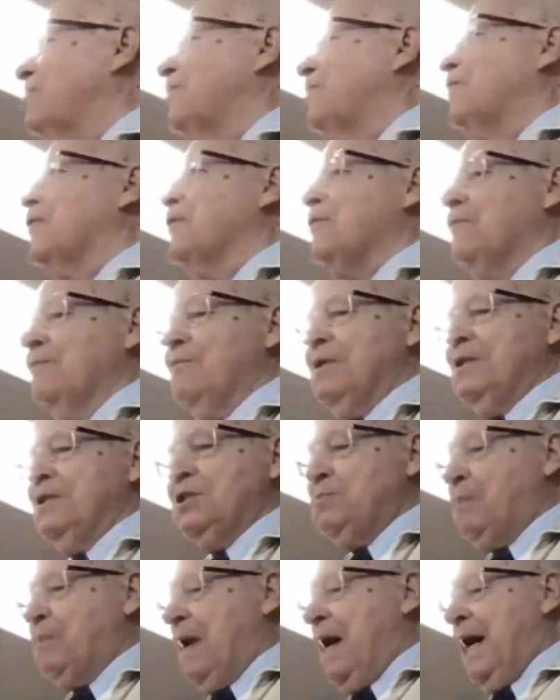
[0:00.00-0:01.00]
forth, and with
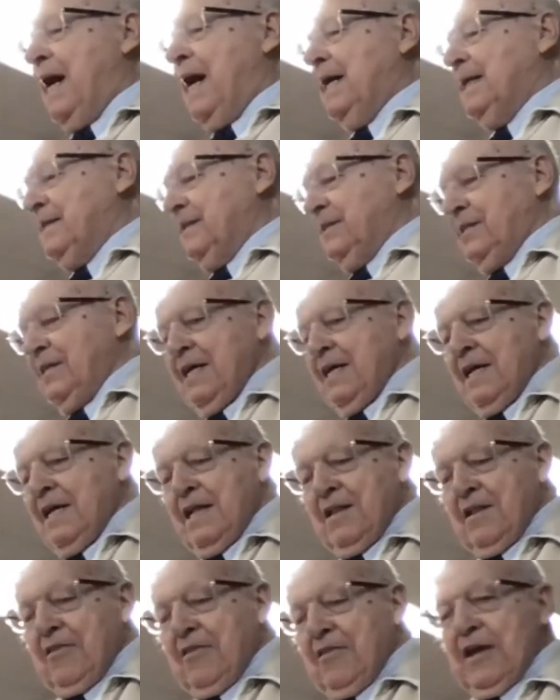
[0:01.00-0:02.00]
Spot and
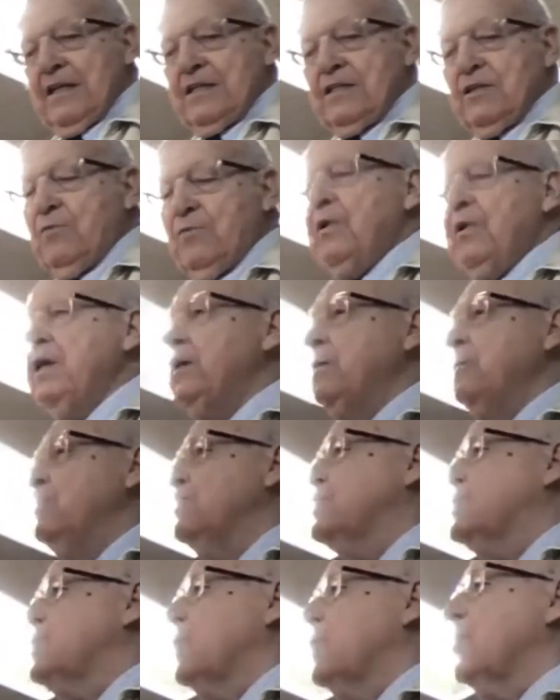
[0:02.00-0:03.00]
the things that we
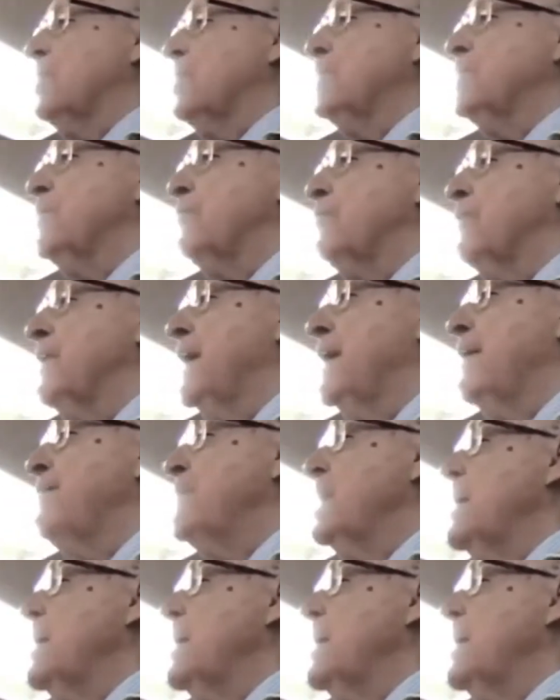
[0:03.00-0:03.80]
used to learn to read.